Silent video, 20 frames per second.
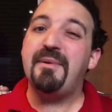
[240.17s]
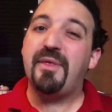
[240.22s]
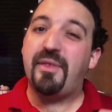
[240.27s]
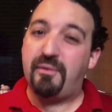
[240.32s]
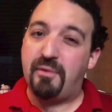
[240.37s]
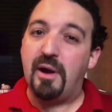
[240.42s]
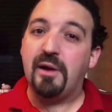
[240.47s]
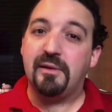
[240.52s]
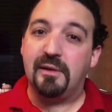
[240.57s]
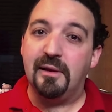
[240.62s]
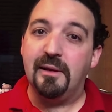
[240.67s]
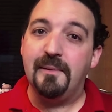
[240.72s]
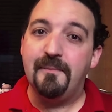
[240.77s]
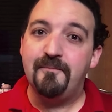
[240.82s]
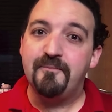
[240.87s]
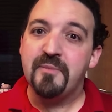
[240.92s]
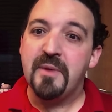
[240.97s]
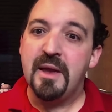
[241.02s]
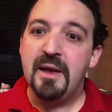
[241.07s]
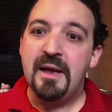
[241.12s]
a throttle,
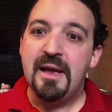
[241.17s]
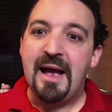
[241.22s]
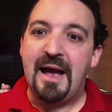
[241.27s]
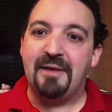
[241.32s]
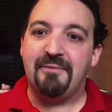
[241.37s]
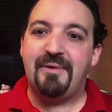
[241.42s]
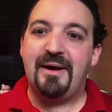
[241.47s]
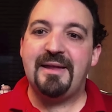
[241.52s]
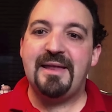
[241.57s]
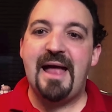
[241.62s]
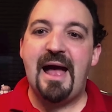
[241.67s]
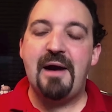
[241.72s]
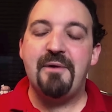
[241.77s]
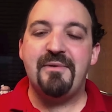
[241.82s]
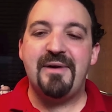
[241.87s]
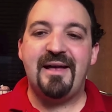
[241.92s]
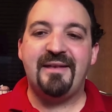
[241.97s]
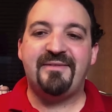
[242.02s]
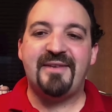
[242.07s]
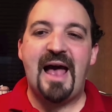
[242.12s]
and right now
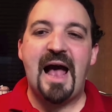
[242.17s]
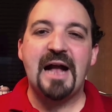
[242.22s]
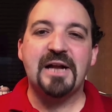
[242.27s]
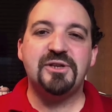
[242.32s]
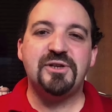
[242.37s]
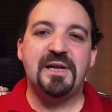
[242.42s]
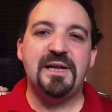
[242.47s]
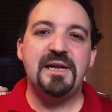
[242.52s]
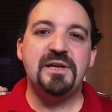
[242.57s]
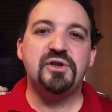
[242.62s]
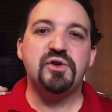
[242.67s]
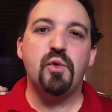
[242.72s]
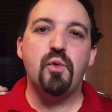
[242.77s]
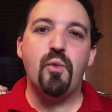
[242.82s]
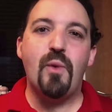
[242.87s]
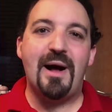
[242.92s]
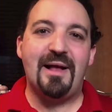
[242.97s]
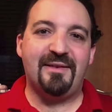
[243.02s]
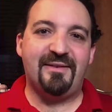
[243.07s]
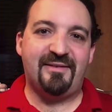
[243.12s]
it's actually to
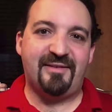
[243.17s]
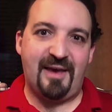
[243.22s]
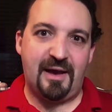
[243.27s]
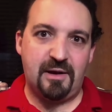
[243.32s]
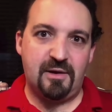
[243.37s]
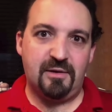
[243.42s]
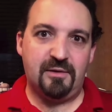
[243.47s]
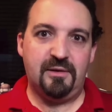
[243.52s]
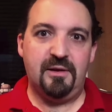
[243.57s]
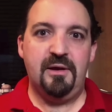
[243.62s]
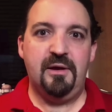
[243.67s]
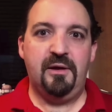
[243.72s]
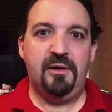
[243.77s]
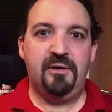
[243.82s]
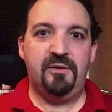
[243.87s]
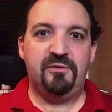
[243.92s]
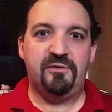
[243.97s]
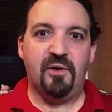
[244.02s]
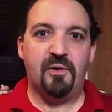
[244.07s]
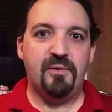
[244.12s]
1 second.
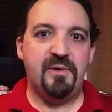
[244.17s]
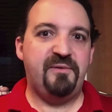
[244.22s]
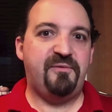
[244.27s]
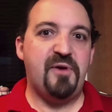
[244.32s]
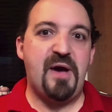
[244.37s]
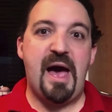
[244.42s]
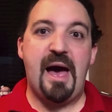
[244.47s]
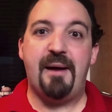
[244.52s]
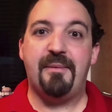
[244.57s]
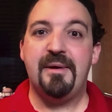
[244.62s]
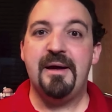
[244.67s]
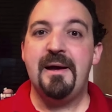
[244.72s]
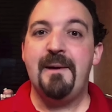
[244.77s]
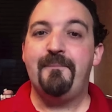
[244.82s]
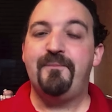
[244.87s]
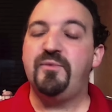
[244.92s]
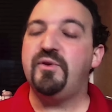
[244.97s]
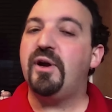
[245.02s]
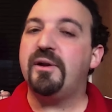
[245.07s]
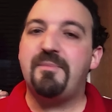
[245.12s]
So if you have,
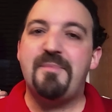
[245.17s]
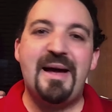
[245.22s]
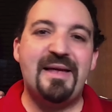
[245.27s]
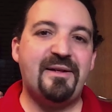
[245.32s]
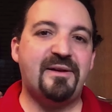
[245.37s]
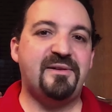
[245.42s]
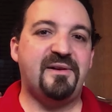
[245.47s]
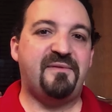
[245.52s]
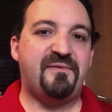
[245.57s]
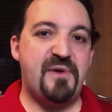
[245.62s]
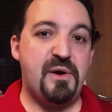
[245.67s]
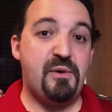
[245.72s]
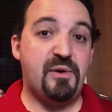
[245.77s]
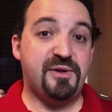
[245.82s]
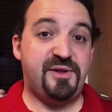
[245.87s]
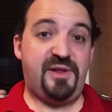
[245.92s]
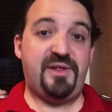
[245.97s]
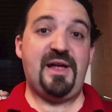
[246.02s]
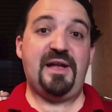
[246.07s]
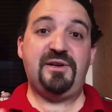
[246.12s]
not matter the
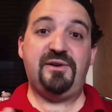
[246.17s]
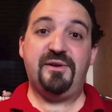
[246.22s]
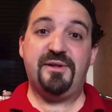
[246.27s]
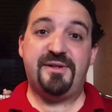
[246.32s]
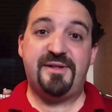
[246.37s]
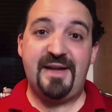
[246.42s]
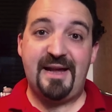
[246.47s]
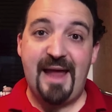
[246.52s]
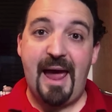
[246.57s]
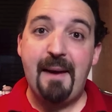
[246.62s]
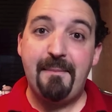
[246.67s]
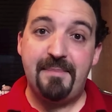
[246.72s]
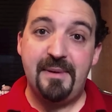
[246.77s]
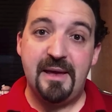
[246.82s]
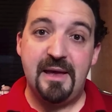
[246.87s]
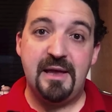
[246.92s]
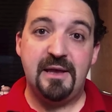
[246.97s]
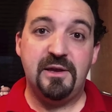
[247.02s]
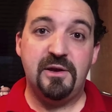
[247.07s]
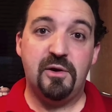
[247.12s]
frequency that you set up
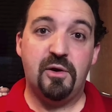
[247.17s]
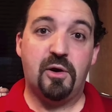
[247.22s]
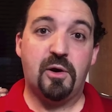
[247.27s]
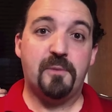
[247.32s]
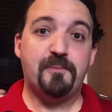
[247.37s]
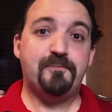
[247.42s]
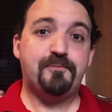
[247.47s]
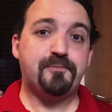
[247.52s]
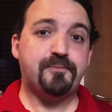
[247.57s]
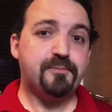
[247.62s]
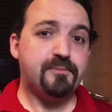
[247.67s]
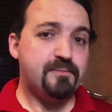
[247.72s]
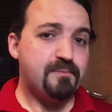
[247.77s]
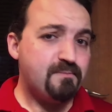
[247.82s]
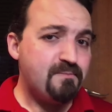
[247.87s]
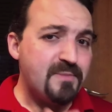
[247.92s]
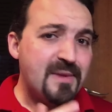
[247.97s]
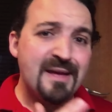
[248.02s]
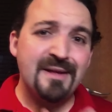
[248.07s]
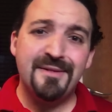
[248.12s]
in your
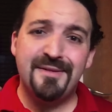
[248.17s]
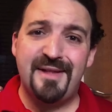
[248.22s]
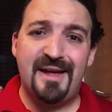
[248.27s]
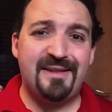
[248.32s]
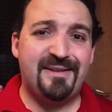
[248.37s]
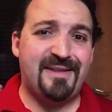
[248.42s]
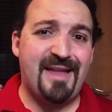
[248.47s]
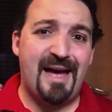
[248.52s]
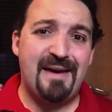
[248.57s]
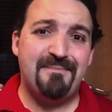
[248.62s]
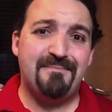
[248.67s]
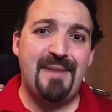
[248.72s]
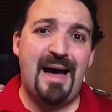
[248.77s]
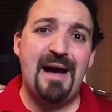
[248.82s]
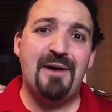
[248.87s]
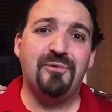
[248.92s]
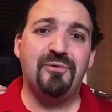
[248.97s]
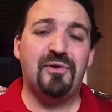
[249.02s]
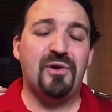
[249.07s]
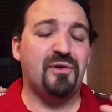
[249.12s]
set
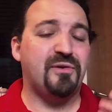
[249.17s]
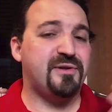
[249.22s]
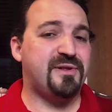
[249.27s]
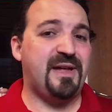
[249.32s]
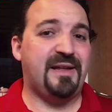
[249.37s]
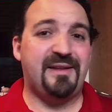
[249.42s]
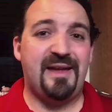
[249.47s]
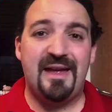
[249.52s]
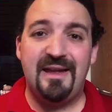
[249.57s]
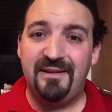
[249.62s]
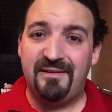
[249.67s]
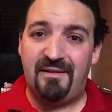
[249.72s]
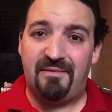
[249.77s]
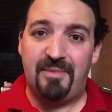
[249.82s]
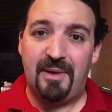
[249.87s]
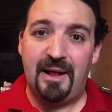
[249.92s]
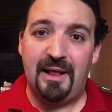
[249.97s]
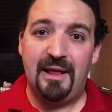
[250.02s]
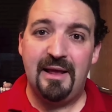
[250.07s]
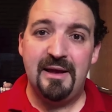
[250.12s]
timeout or set
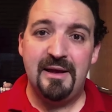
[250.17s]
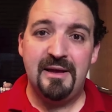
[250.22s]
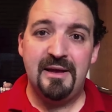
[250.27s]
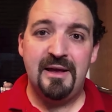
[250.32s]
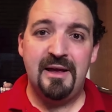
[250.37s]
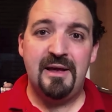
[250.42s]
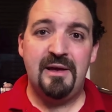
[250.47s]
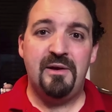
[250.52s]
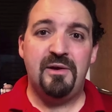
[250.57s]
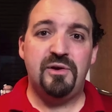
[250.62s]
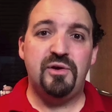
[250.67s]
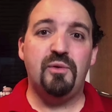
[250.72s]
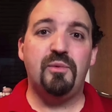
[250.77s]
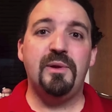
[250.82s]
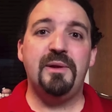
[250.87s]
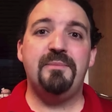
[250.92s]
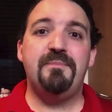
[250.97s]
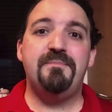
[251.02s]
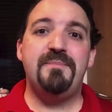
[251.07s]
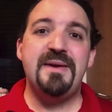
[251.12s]
interval, you
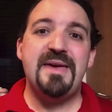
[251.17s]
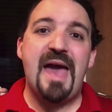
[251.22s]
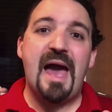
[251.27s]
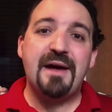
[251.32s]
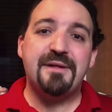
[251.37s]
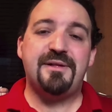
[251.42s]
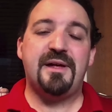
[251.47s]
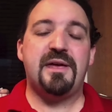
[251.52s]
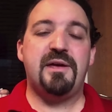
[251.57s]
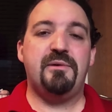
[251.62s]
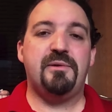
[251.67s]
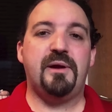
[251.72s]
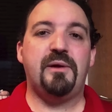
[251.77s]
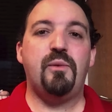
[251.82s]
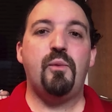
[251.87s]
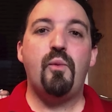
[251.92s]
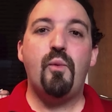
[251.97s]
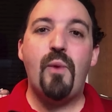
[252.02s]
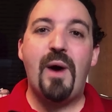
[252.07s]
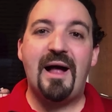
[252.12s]
will be
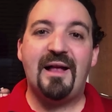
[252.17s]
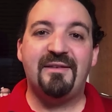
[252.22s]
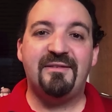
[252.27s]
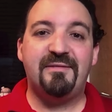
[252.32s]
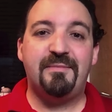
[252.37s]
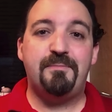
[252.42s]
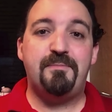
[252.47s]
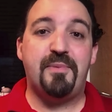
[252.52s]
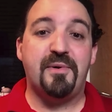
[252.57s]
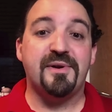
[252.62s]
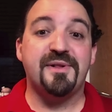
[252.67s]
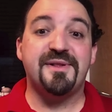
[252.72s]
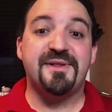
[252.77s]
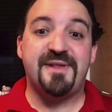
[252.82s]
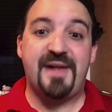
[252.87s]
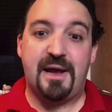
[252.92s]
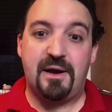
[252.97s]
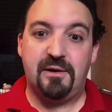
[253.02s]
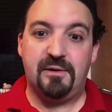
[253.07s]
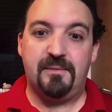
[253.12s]
executed once per
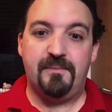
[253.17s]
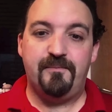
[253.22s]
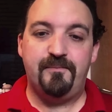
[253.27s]
second.